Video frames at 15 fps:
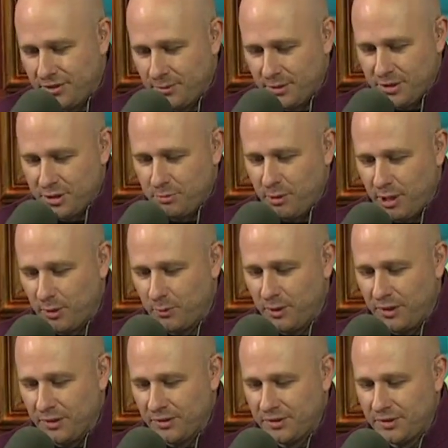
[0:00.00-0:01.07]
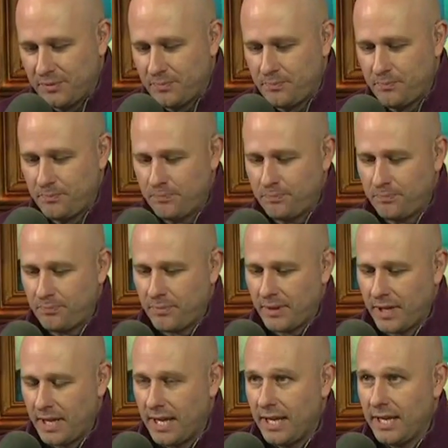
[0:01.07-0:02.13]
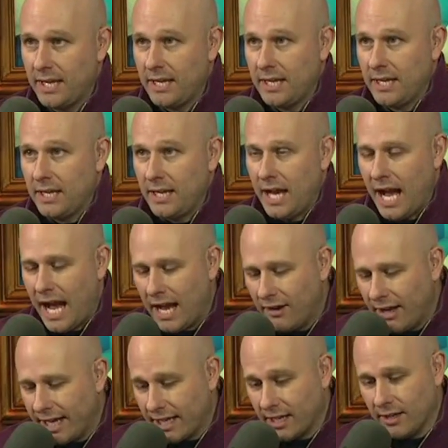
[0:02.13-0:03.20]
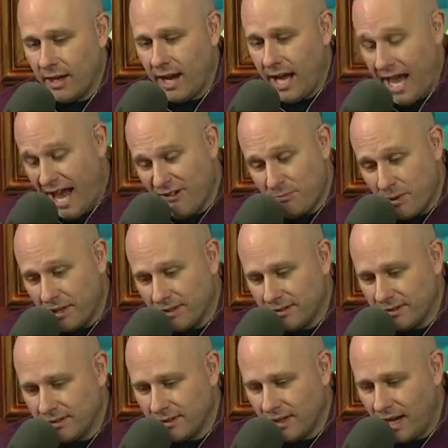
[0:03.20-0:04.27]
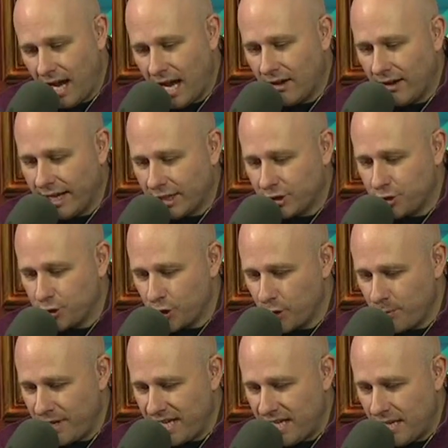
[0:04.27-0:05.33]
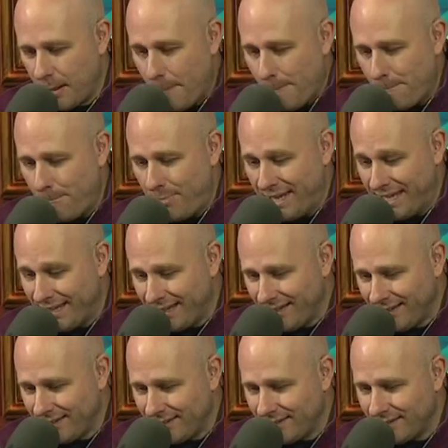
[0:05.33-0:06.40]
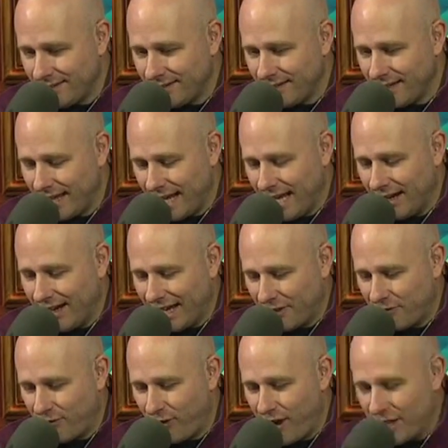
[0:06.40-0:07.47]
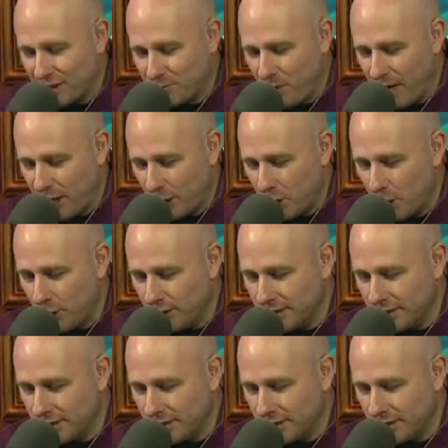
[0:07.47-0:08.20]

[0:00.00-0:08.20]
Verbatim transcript: We're just picking winners. That's hard to do. Do you pick winners? I like. I have been. I like Germany big, and I like France by a goal.